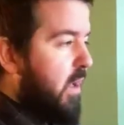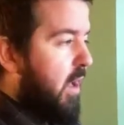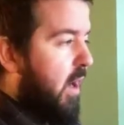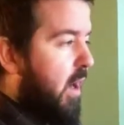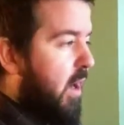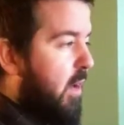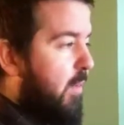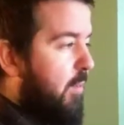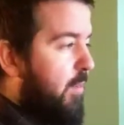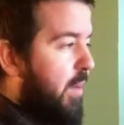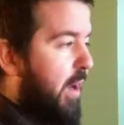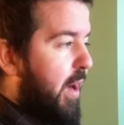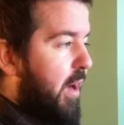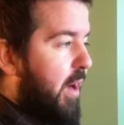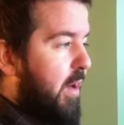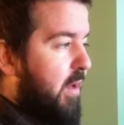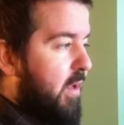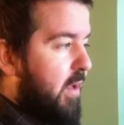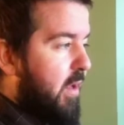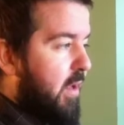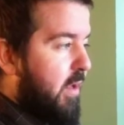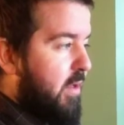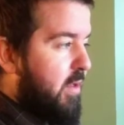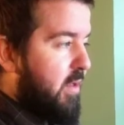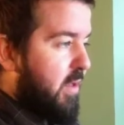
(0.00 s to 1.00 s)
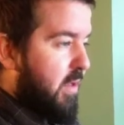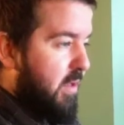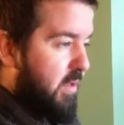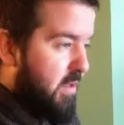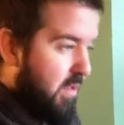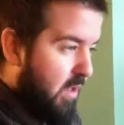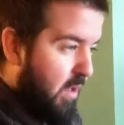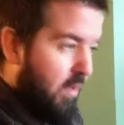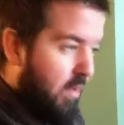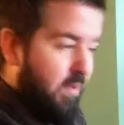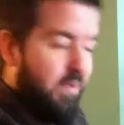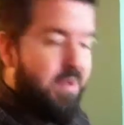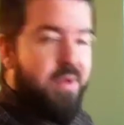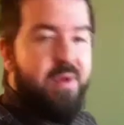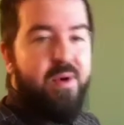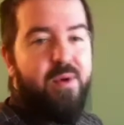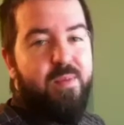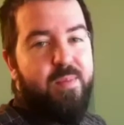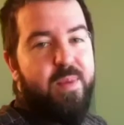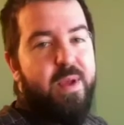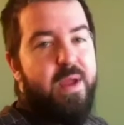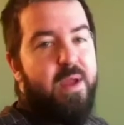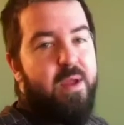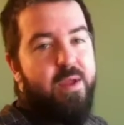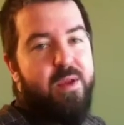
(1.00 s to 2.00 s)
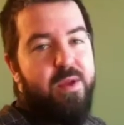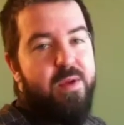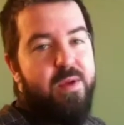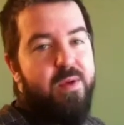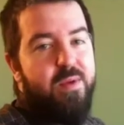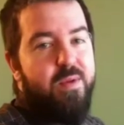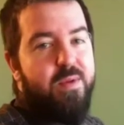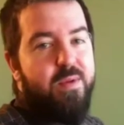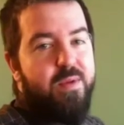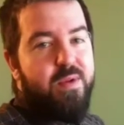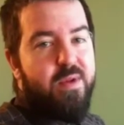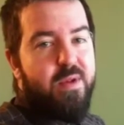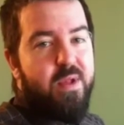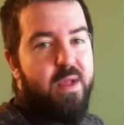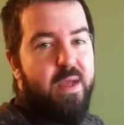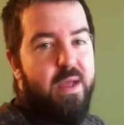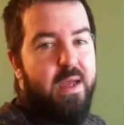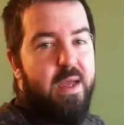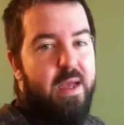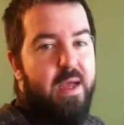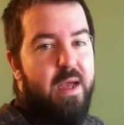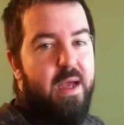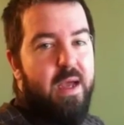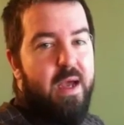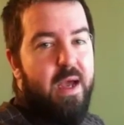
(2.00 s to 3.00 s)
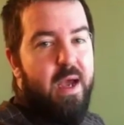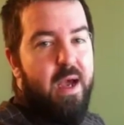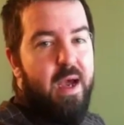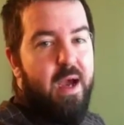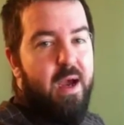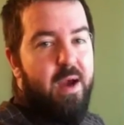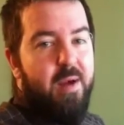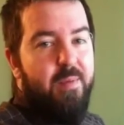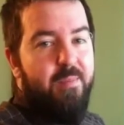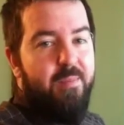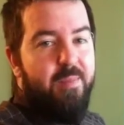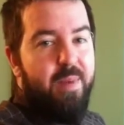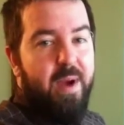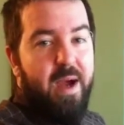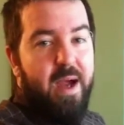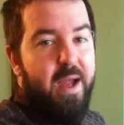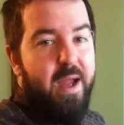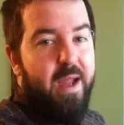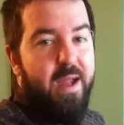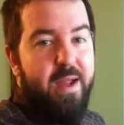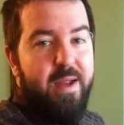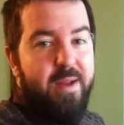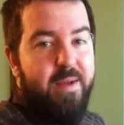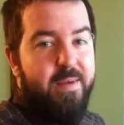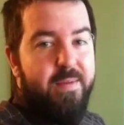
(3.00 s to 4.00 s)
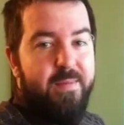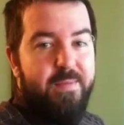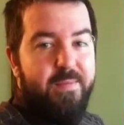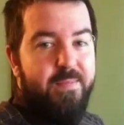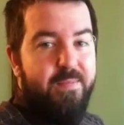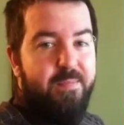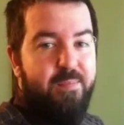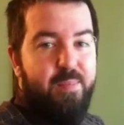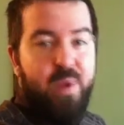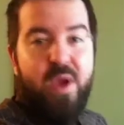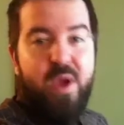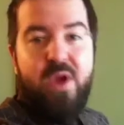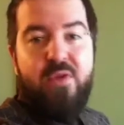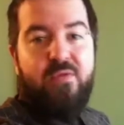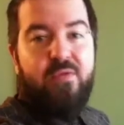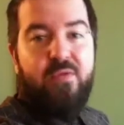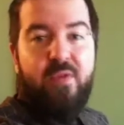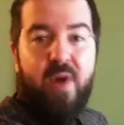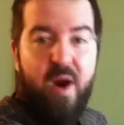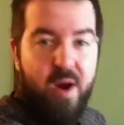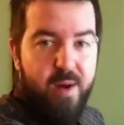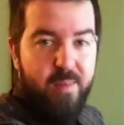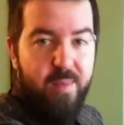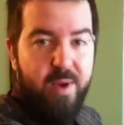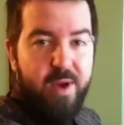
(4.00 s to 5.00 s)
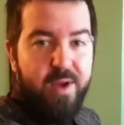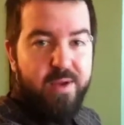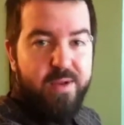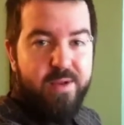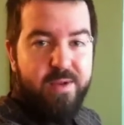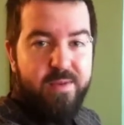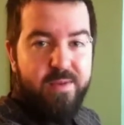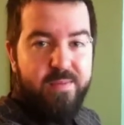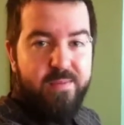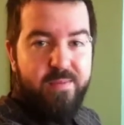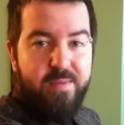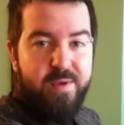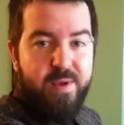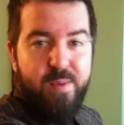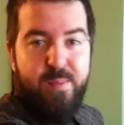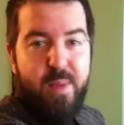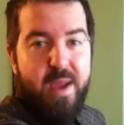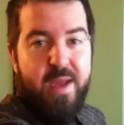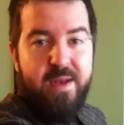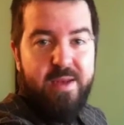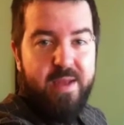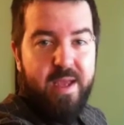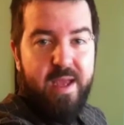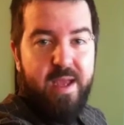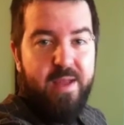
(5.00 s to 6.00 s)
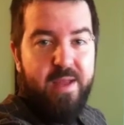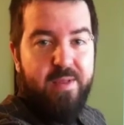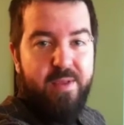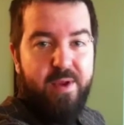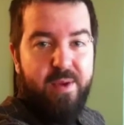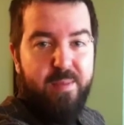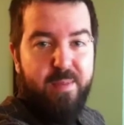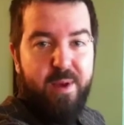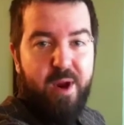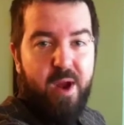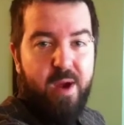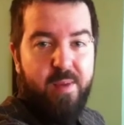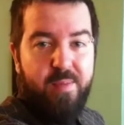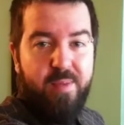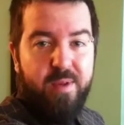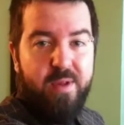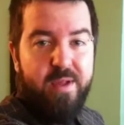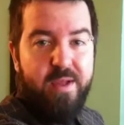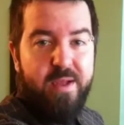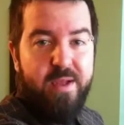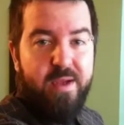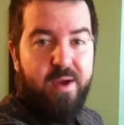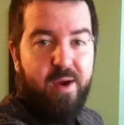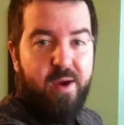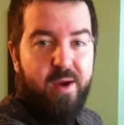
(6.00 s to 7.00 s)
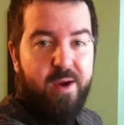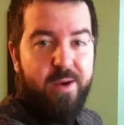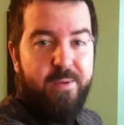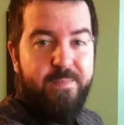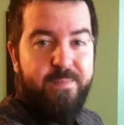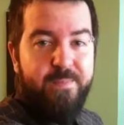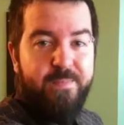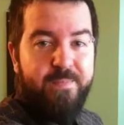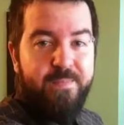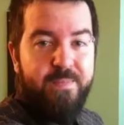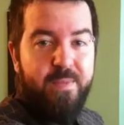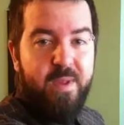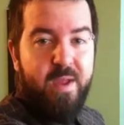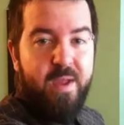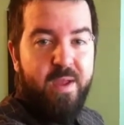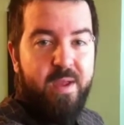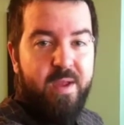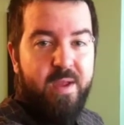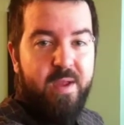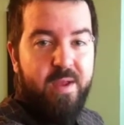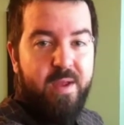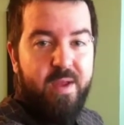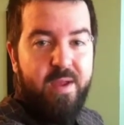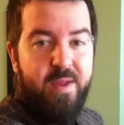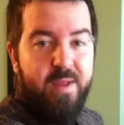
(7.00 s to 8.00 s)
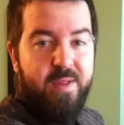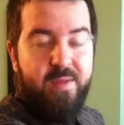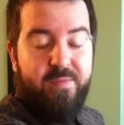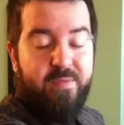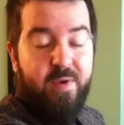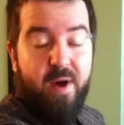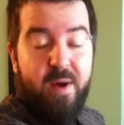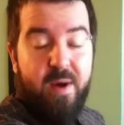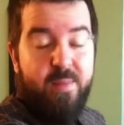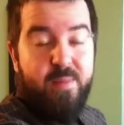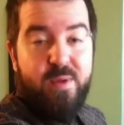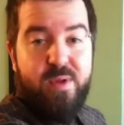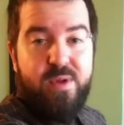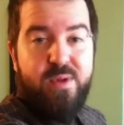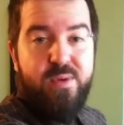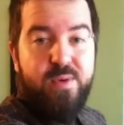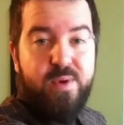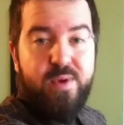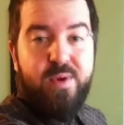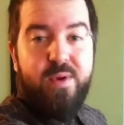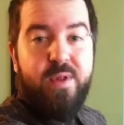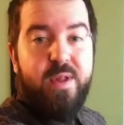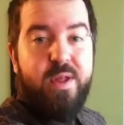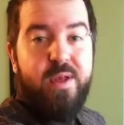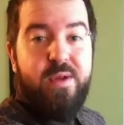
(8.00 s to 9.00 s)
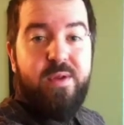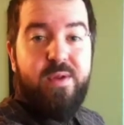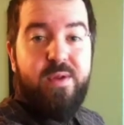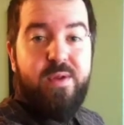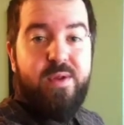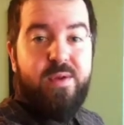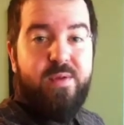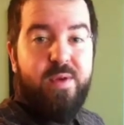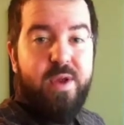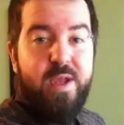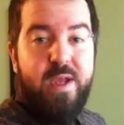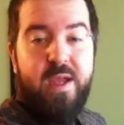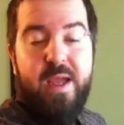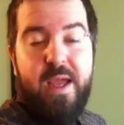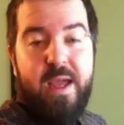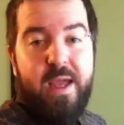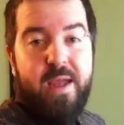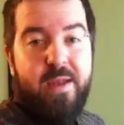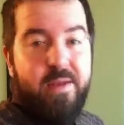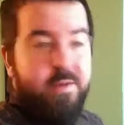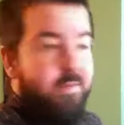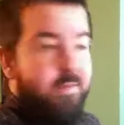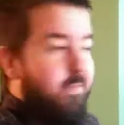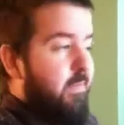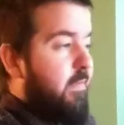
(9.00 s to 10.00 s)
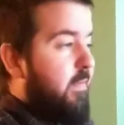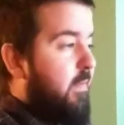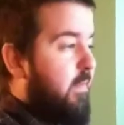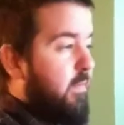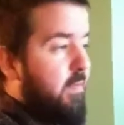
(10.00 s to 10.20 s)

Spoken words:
but it's also being used by Big Pharma to maintain their monopoly on the pharmaceutical industry, and